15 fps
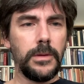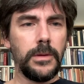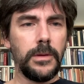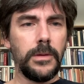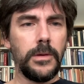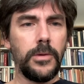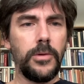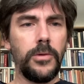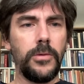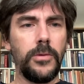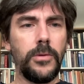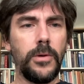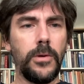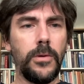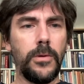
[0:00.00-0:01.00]
The
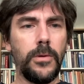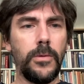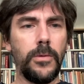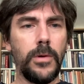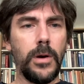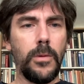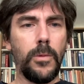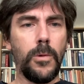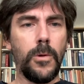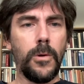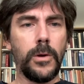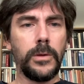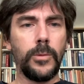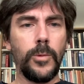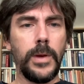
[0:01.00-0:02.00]
Hugo
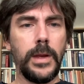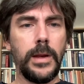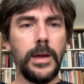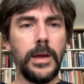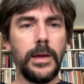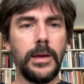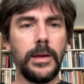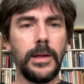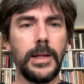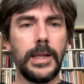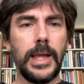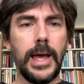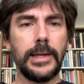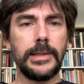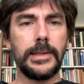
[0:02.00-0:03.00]
Award-winning
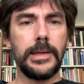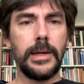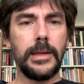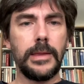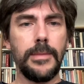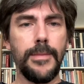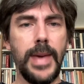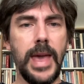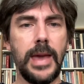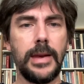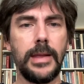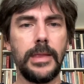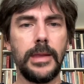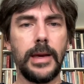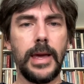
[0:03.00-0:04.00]
classic The Man
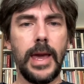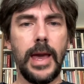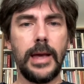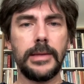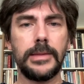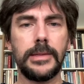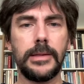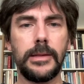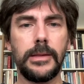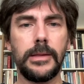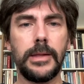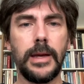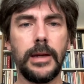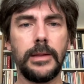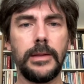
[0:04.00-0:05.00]
in the Castle,
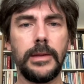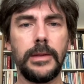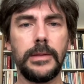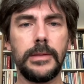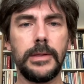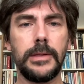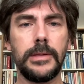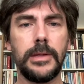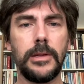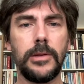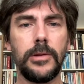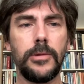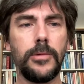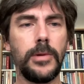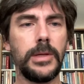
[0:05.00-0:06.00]

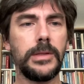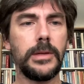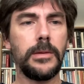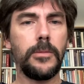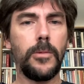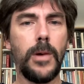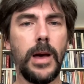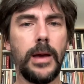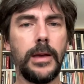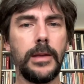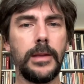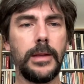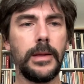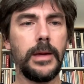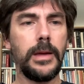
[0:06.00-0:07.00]
1962, is a
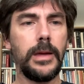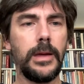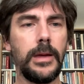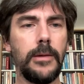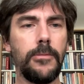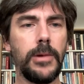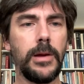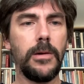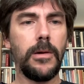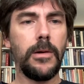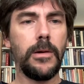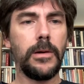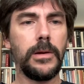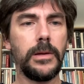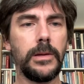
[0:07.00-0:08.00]
widely
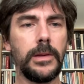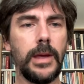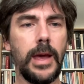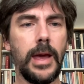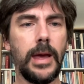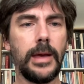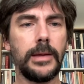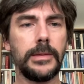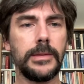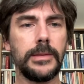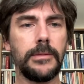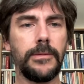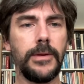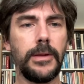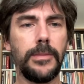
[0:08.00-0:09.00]
regarded as
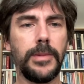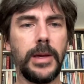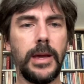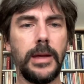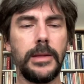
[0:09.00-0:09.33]
Philip K.